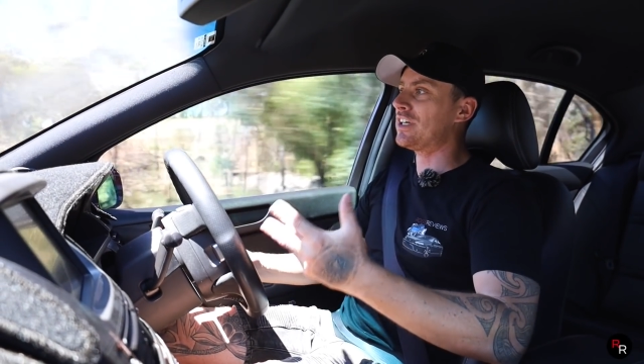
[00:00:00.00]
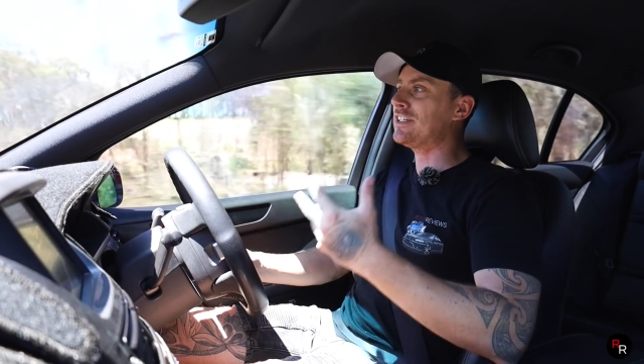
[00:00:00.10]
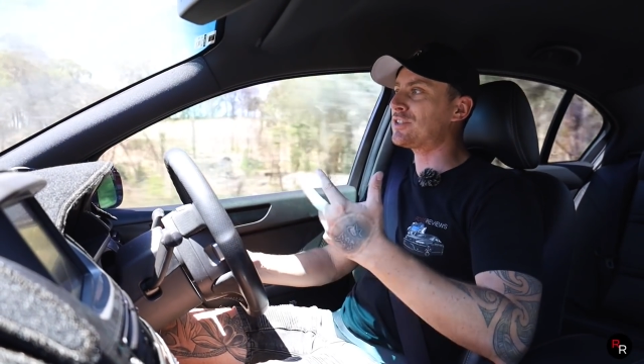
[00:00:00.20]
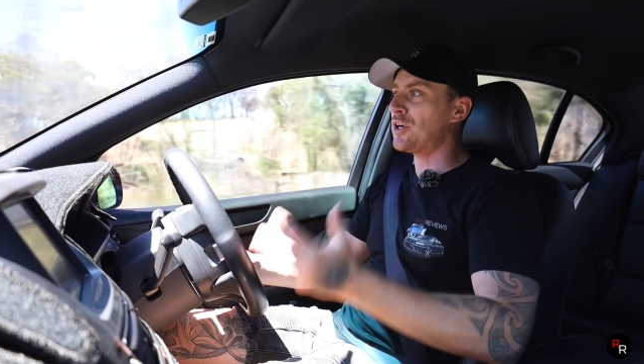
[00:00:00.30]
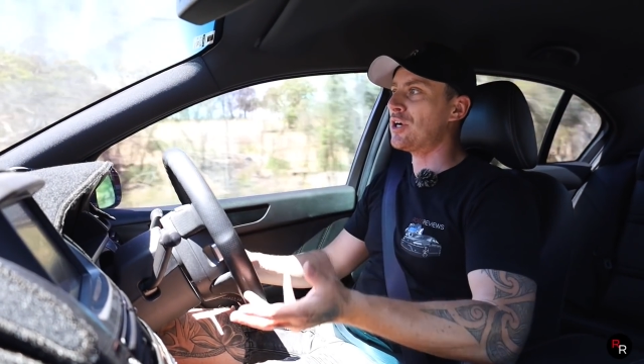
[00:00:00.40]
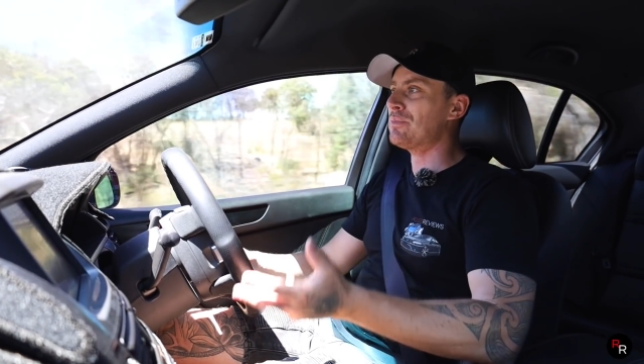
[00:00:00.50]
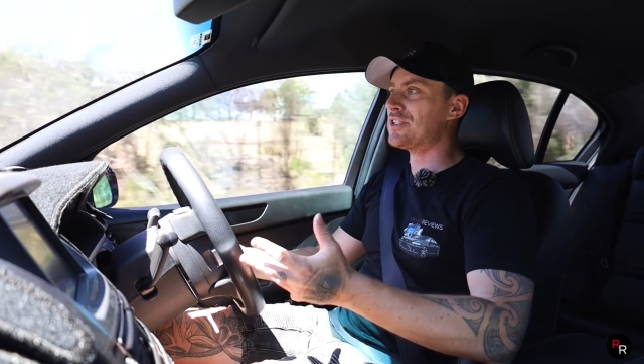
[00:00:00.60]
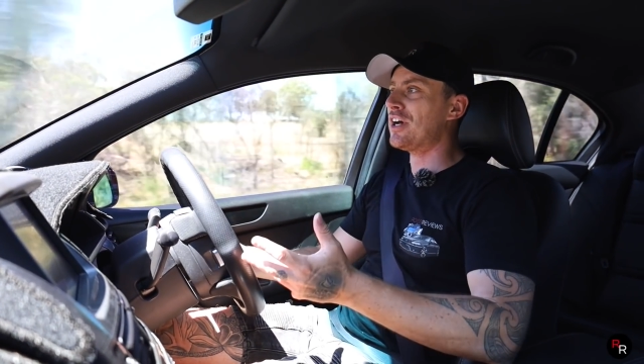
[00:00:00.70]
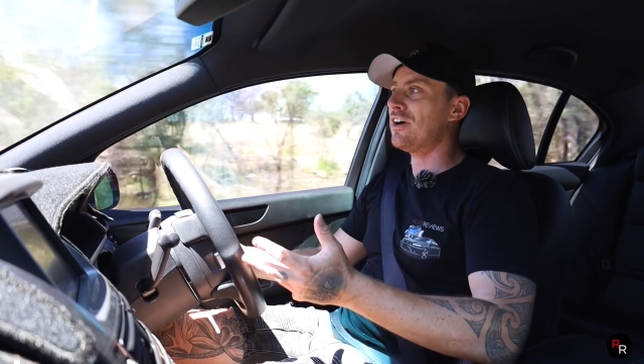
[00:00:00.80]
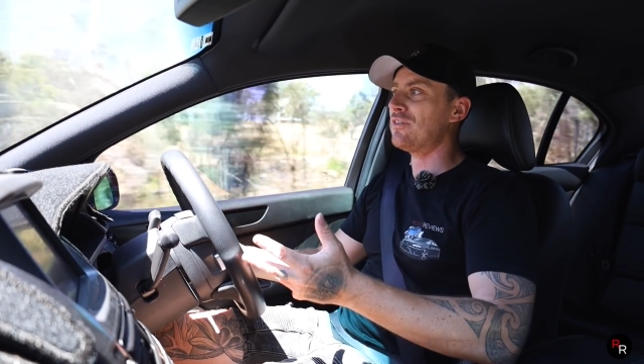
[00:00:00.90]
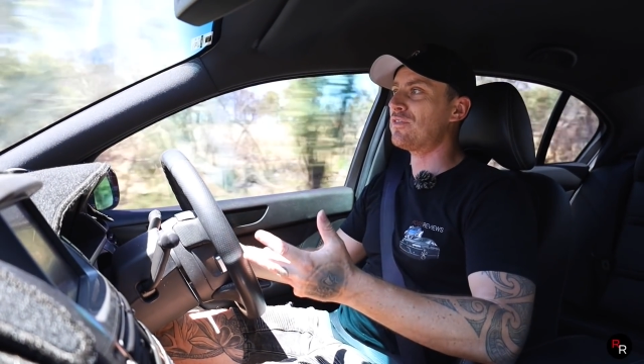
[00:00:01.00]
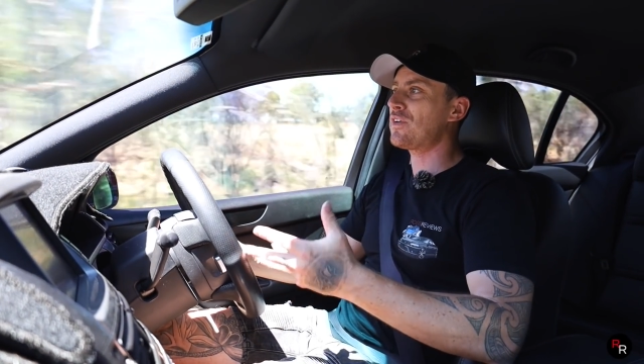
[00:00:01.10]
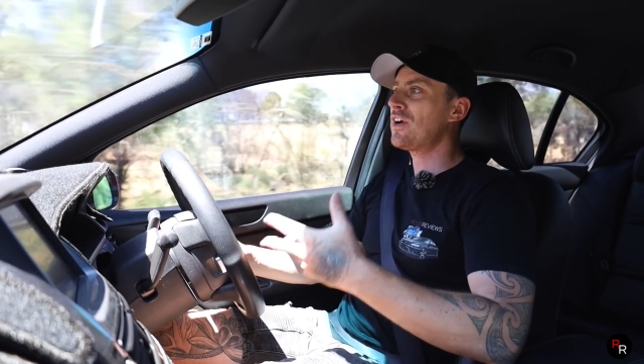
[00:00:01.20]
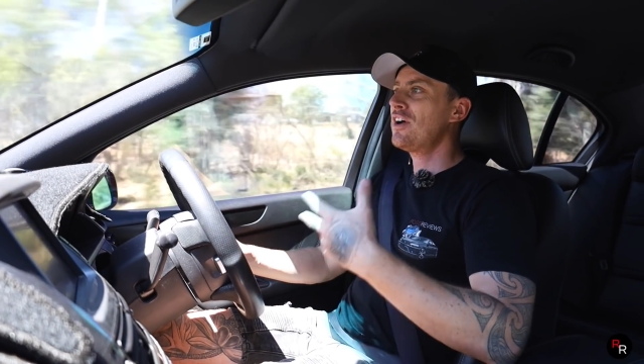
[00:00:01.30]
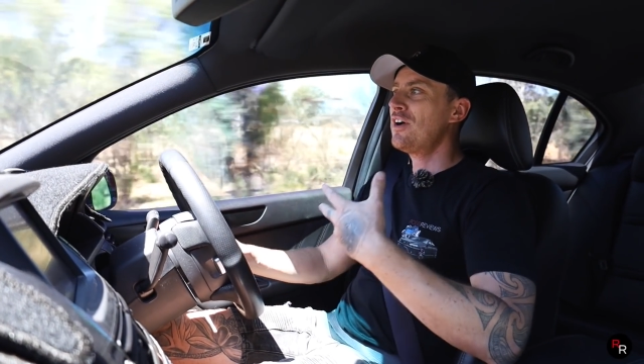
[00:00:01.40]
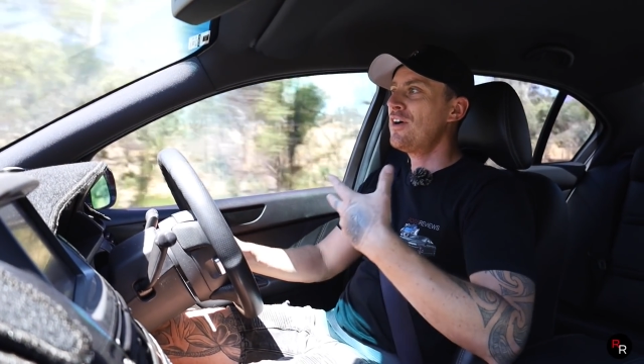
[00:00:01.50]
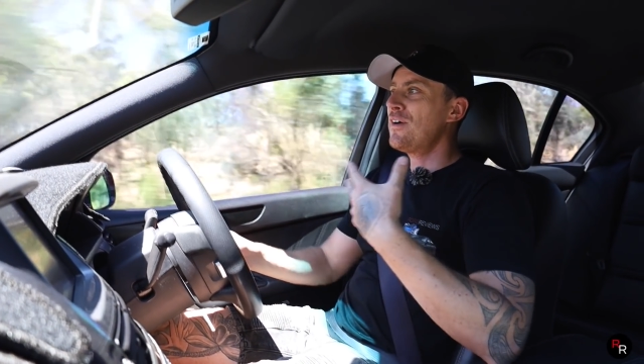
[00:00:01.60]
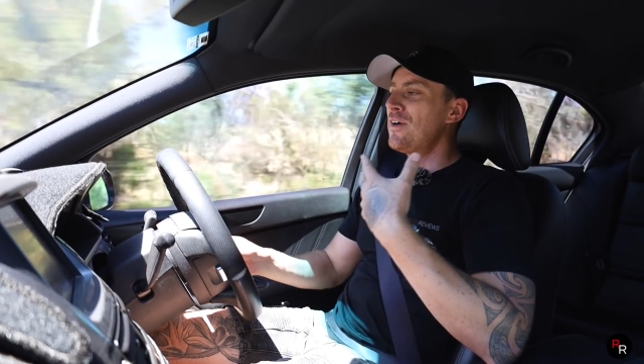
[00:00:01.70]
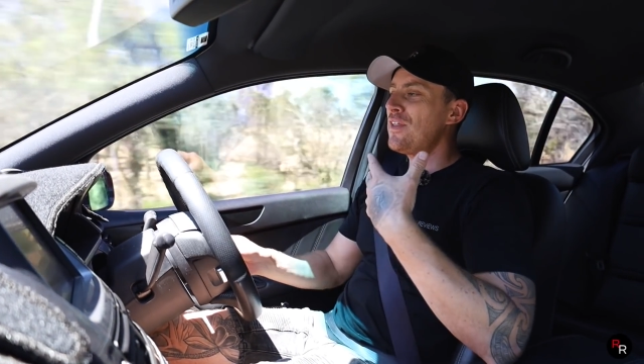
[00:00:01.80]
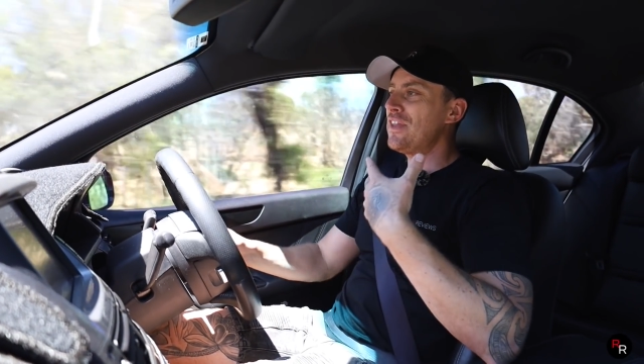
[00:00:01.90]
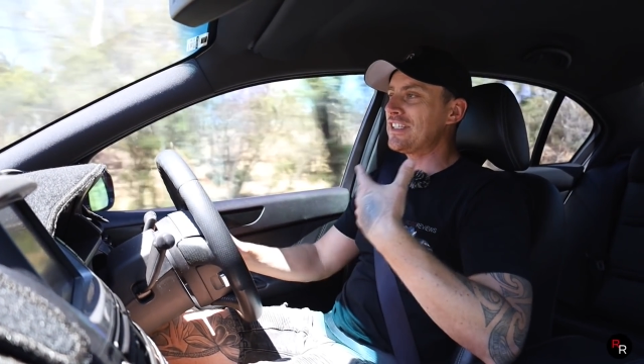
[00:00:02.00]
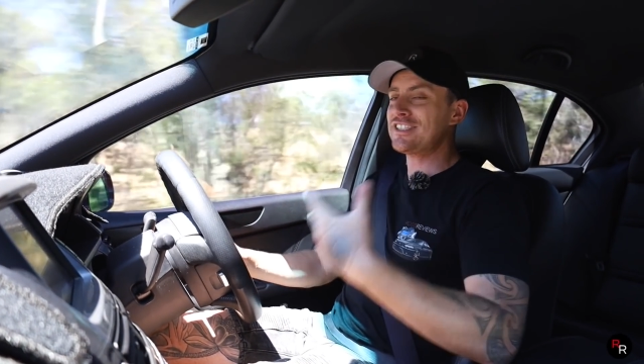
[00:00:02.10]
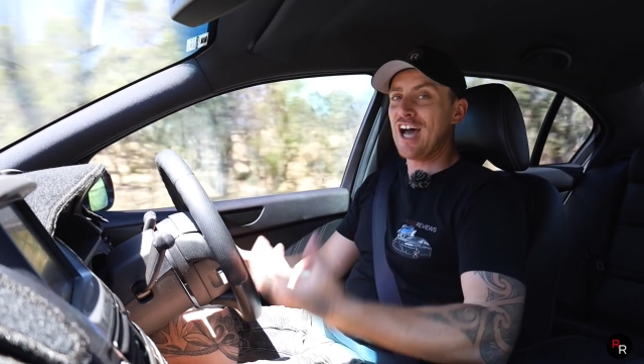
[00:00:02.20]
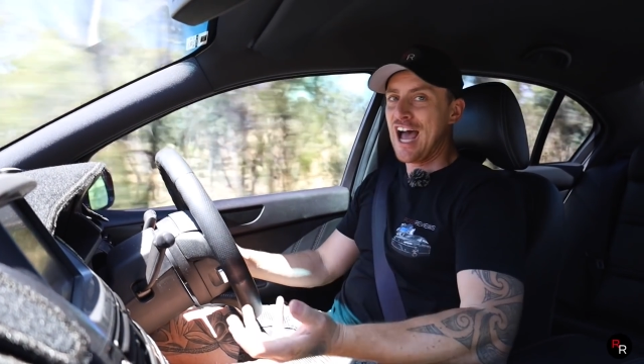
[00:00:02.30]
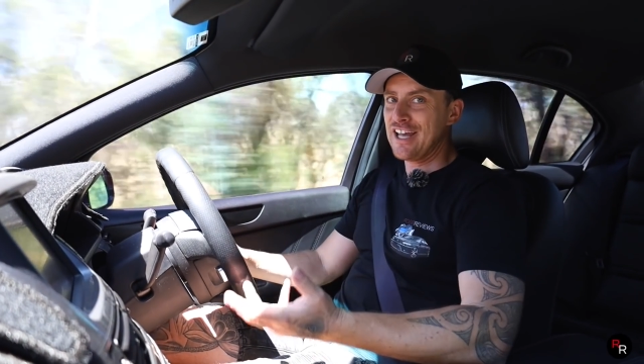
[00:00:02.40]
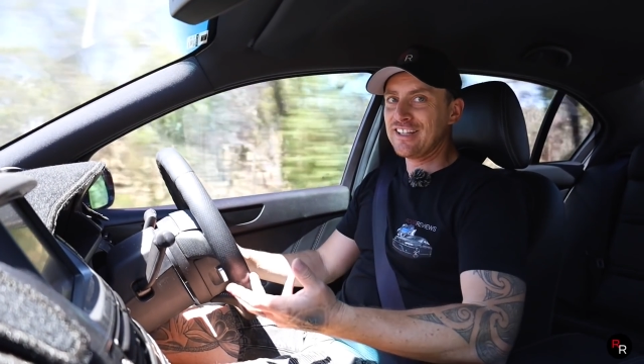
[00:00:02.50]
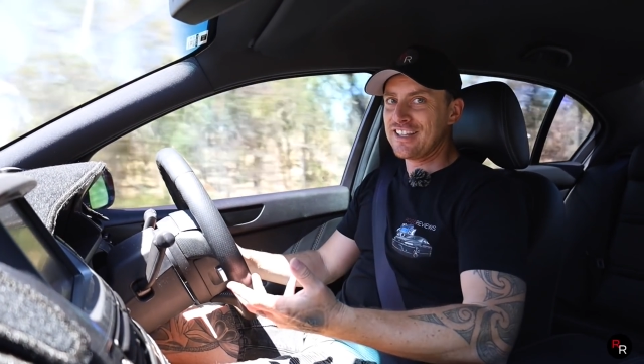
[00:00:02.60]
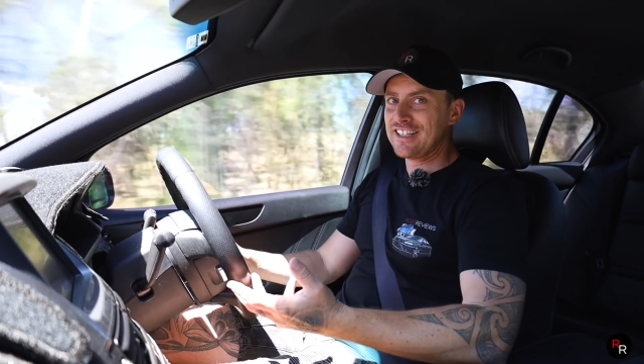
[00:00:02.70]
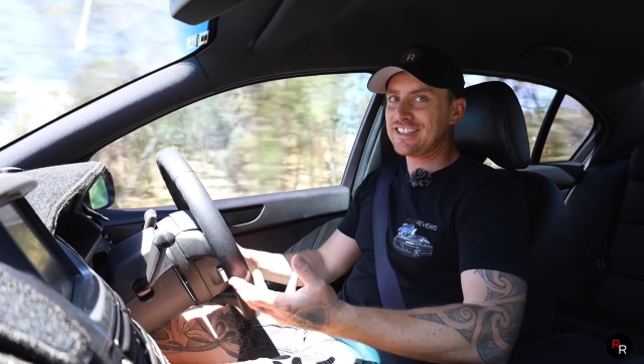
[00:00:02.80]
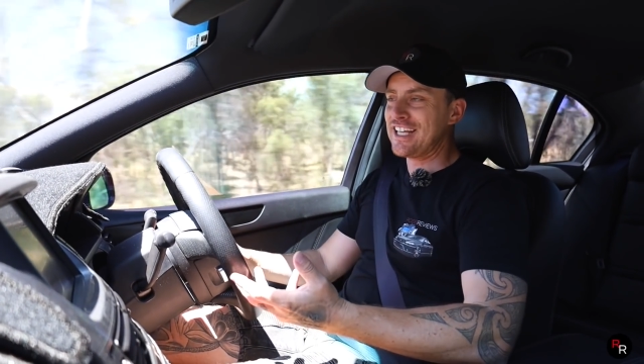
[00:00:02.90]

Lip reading: in terms of the style of this